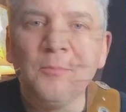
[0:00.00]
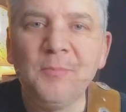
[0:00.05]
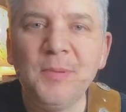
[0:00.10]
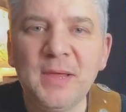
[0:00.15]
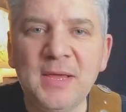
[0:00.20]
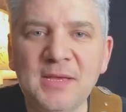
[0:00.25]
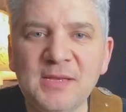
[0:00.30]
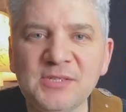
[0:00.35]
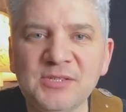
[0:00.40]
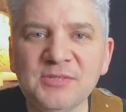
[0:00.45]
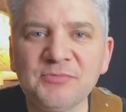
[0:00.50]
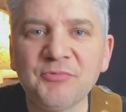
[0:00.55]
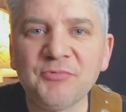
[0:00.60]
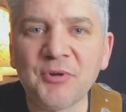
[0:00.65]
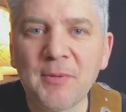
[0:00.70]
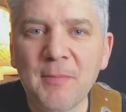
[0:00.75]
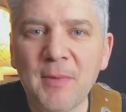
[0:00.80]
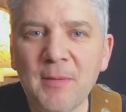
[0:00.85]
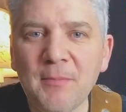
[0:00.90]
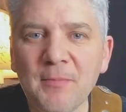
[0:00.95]
Please
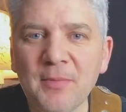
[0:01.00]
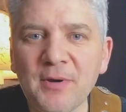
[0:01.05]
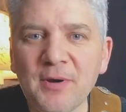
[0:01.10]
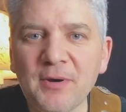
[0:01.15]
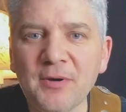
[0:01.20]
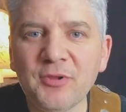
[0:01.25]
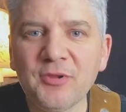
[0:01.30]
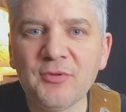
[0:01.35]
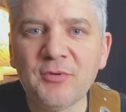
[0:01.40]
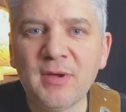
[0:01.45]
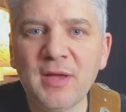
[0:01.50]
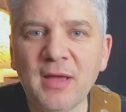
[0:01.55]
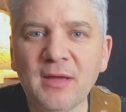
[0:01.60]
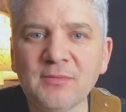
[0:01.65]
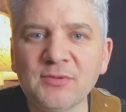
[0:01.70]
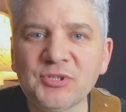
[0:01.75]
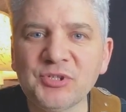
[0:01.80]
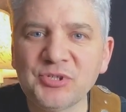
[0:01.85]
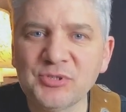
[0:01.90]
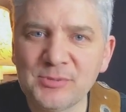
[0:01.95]
remember you
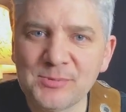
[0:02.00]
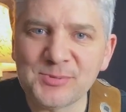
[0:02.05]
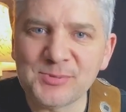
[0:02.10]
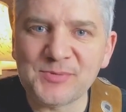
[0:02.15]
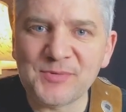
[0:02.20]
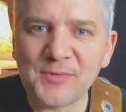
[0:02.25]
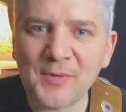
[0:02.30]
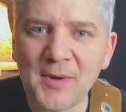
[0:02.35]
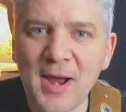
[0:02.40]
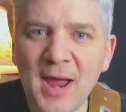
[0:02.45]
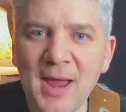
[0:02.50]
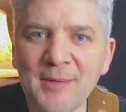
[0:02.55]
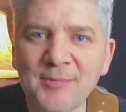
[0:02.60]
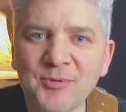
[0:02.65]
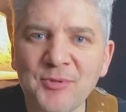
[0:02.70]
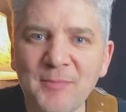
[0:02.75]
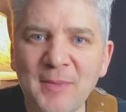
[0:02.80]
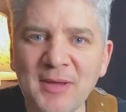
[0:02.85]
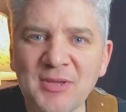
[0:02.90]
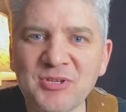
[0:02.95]
can subscribe
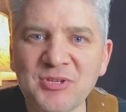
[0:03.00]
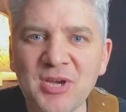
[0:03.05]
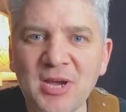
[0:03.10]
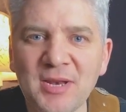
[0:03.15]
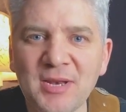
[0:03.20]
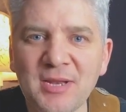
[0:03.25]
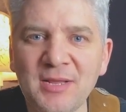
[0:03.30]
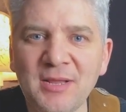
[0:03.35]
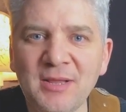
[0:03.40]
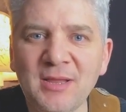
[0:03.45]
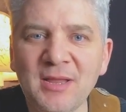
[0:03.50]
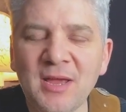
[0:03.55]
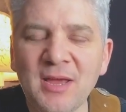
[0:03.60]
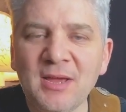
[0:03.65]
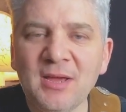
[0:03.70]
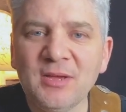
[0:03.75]
to my channel,